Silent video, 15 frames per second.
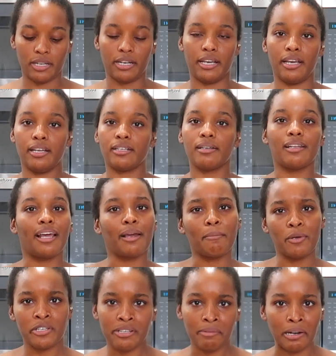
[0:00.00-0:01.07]
in it. Like
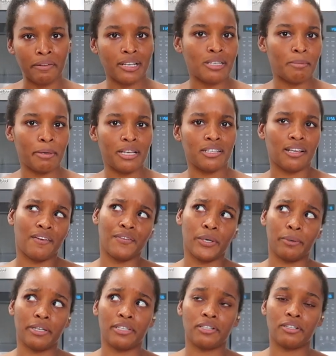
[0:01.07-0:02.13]
most of my recipes, I've
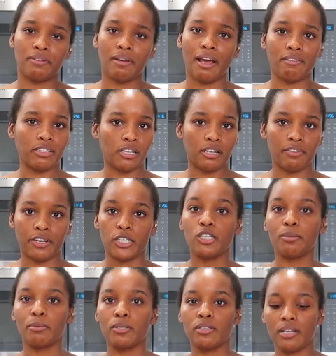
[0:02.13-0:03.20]
noticed have a lot of
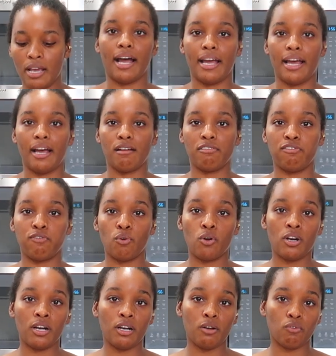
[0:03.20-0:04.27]
vegetables. I have
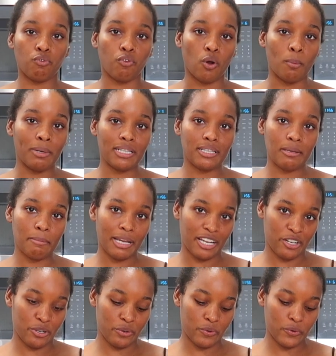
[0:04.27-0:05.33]
4 Roma
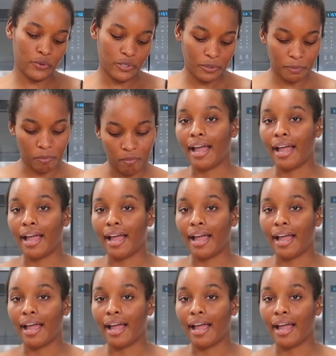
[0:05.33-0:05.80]
tomatoes.